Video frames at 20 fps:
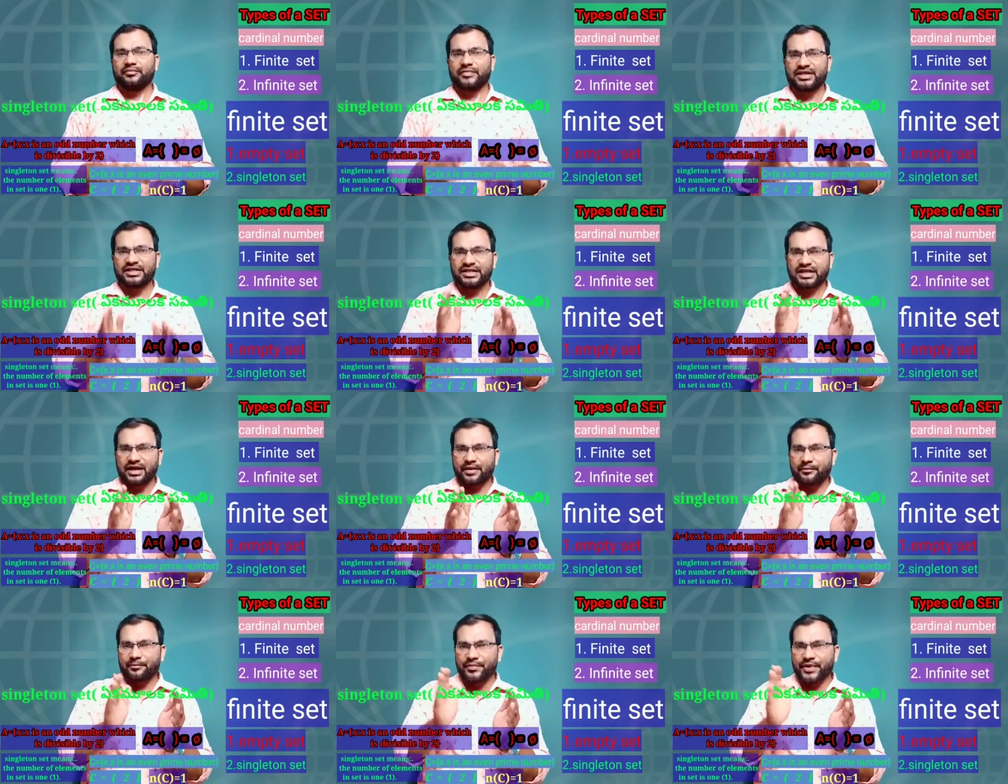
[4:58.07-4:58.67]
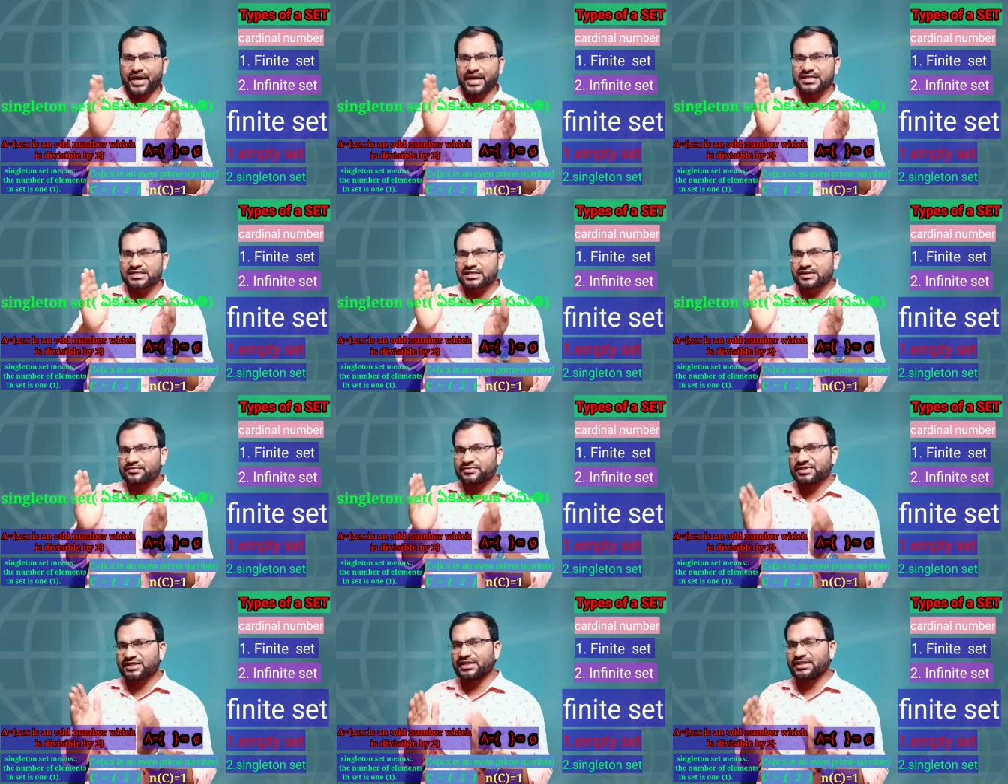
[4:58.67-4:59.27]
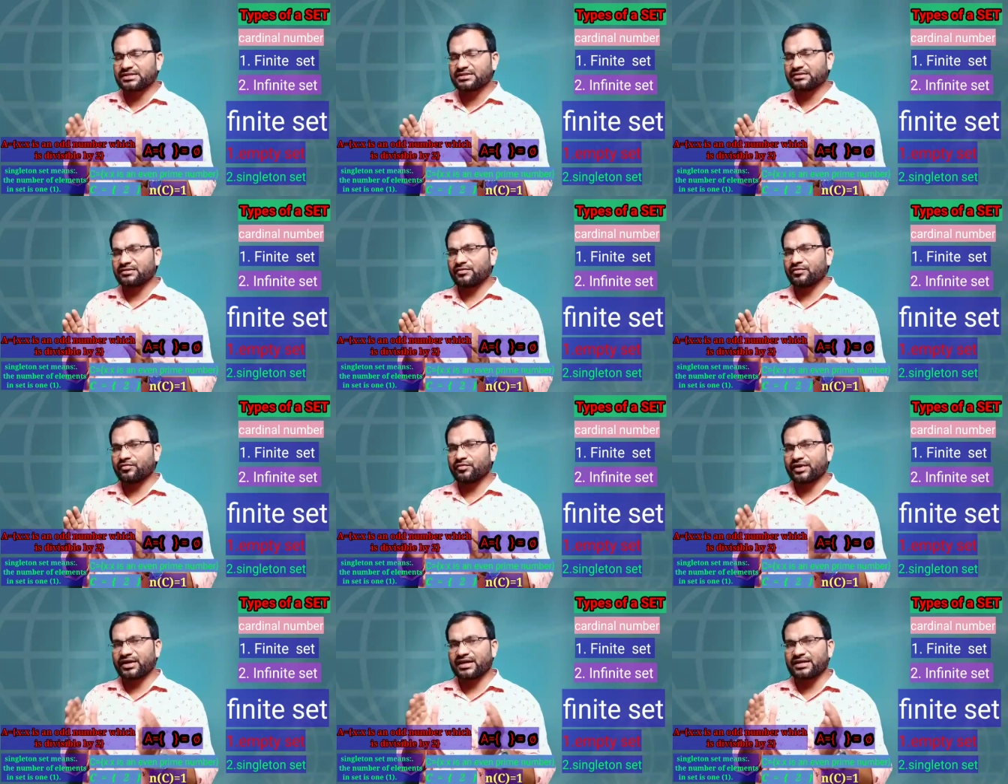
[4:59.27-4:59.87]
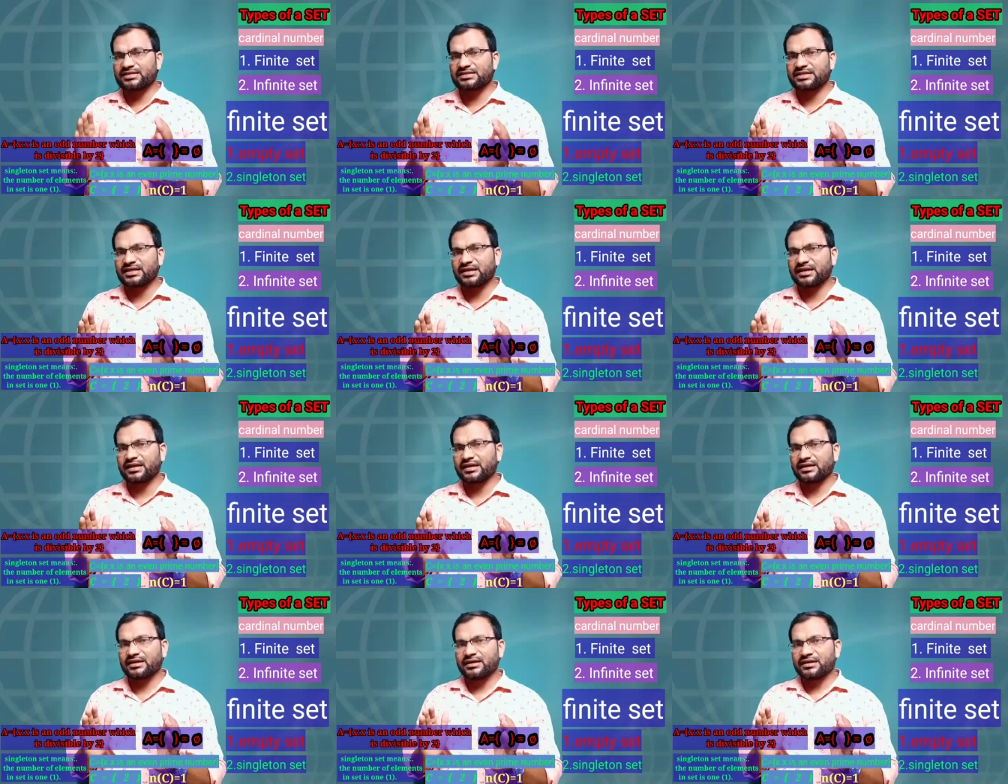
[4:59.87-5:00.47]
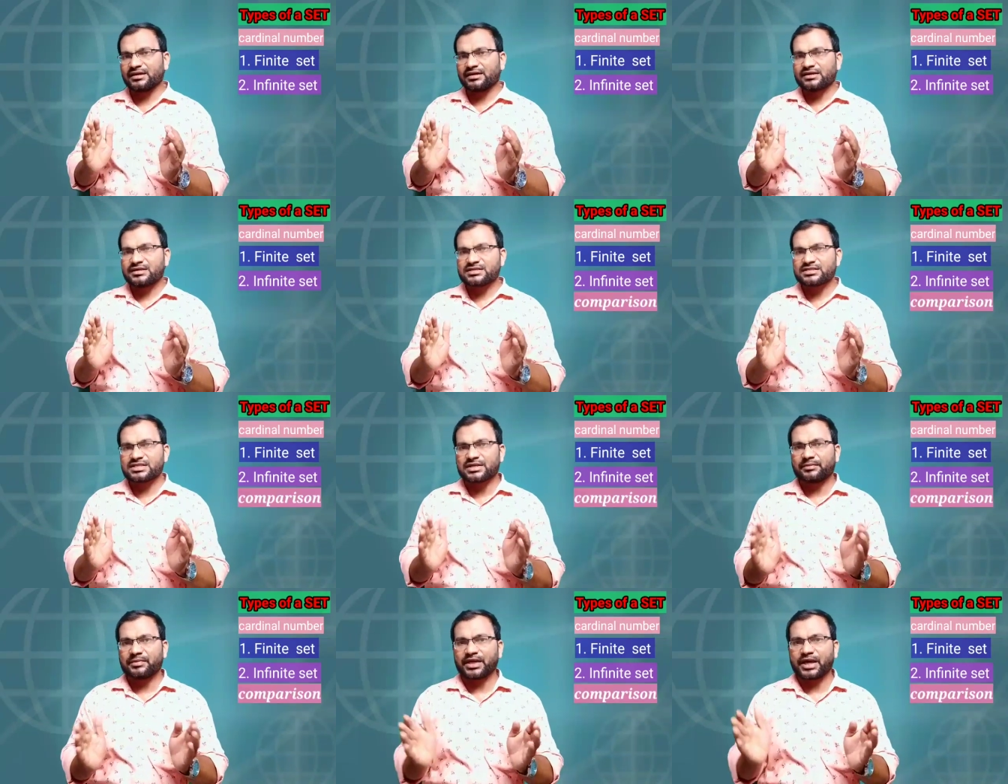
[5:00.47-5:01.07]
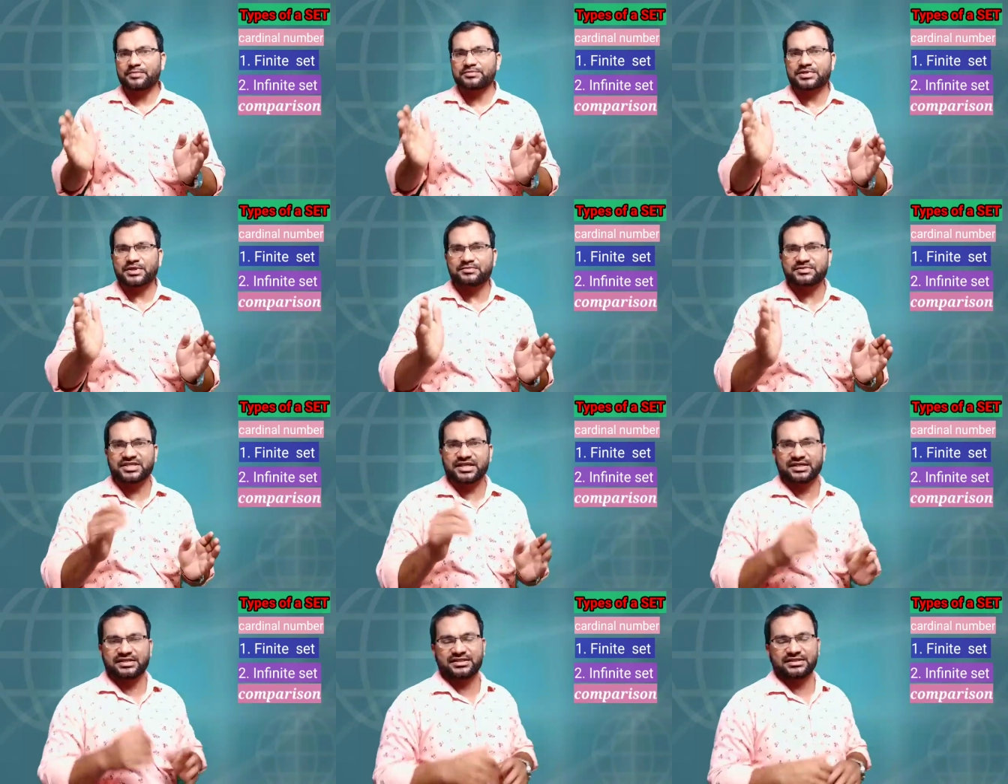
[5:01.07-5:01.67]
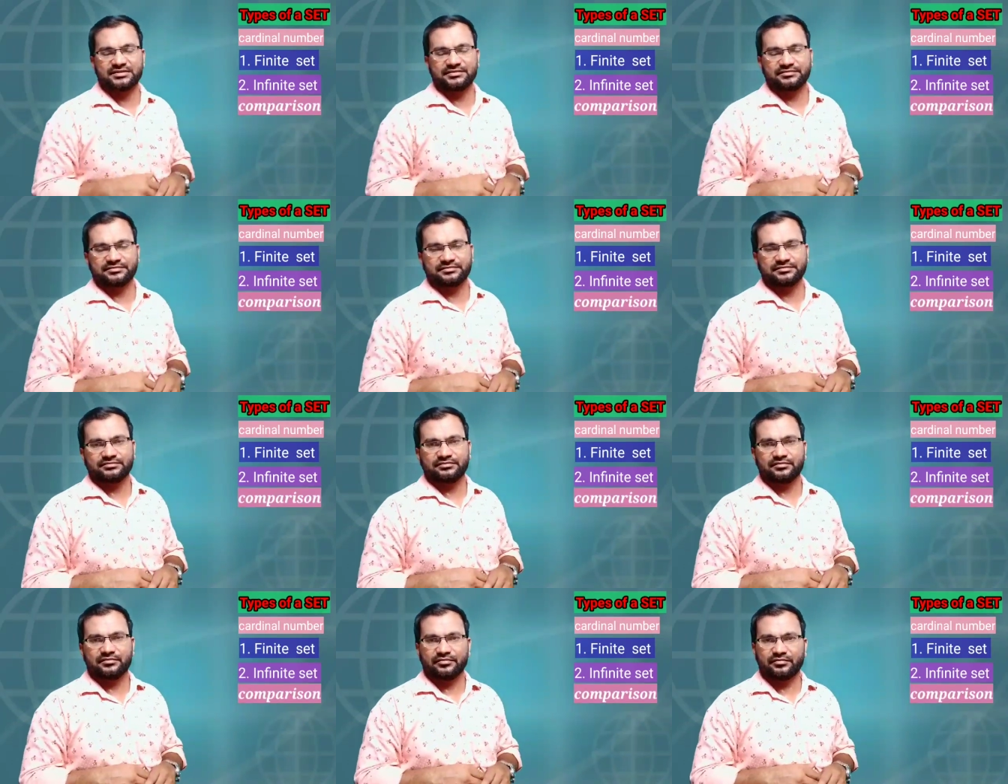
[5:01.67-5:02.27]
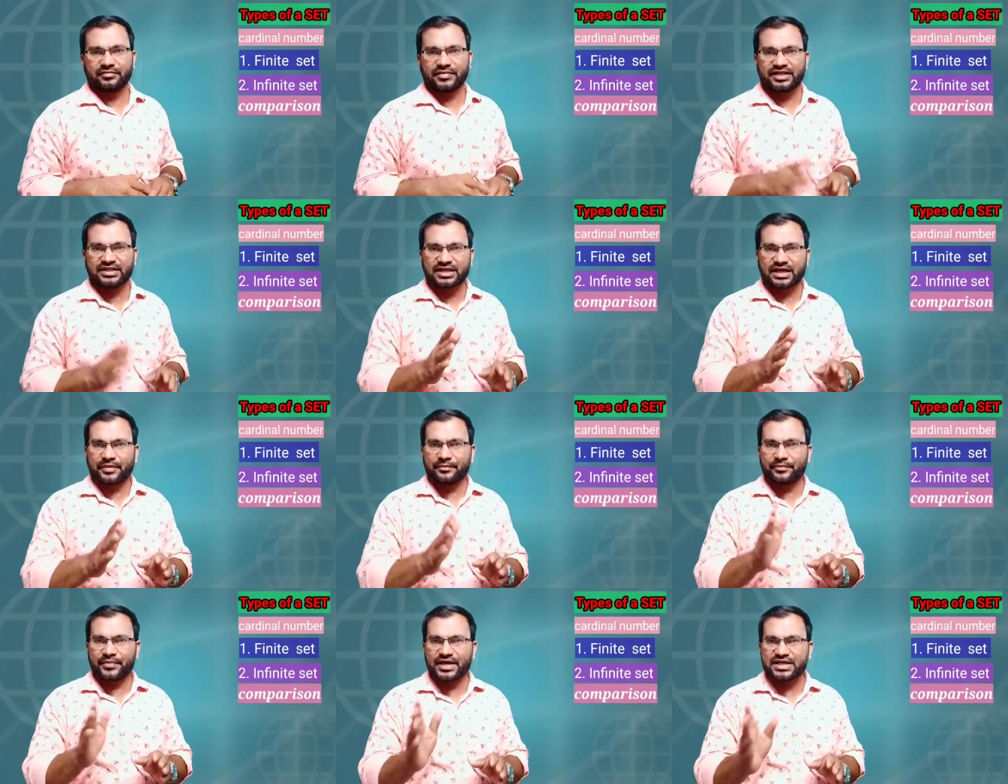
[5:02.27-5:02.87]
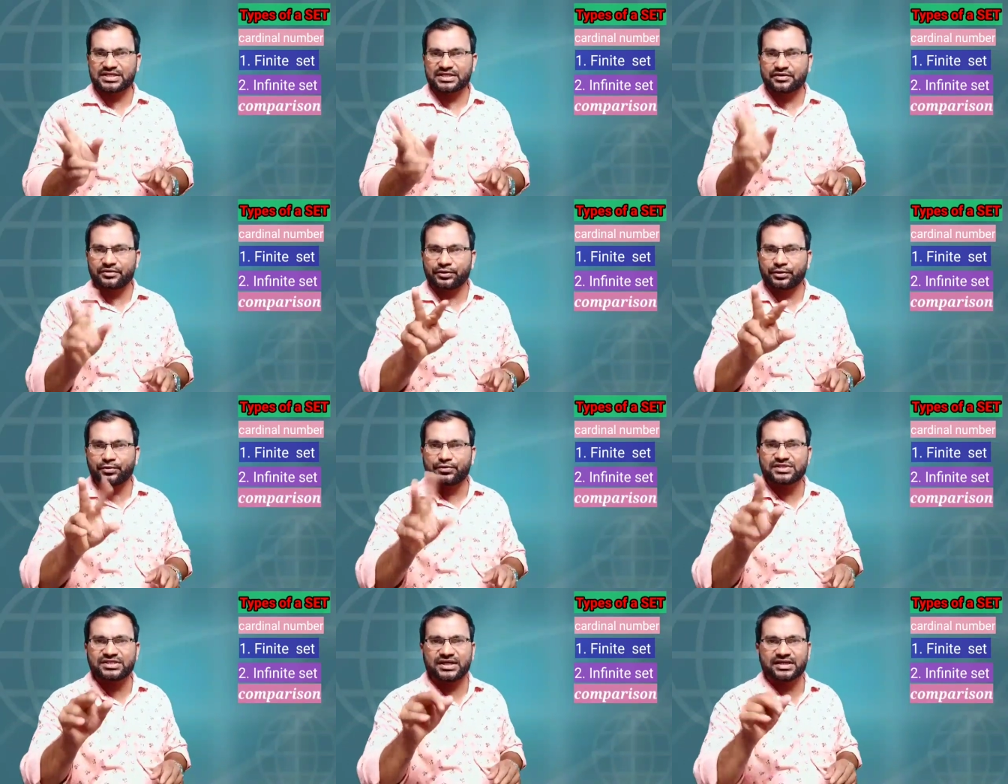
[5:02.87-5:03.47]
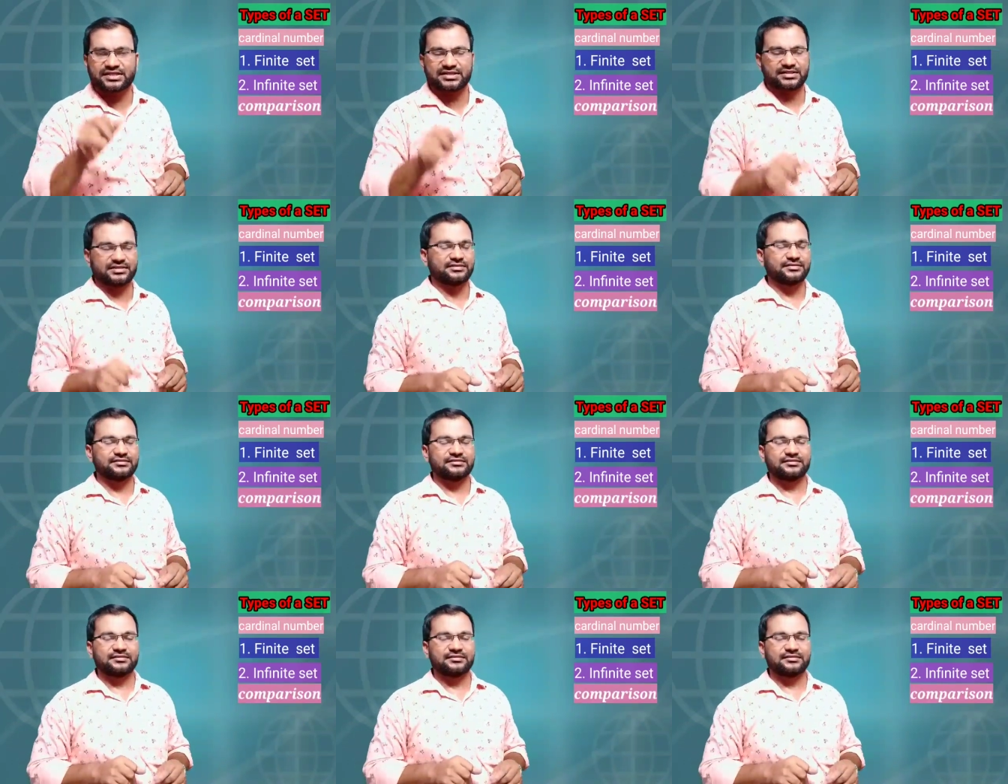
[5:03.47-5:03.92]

By the comparison of sets, we can say some types of sets. By the comparison of two sets.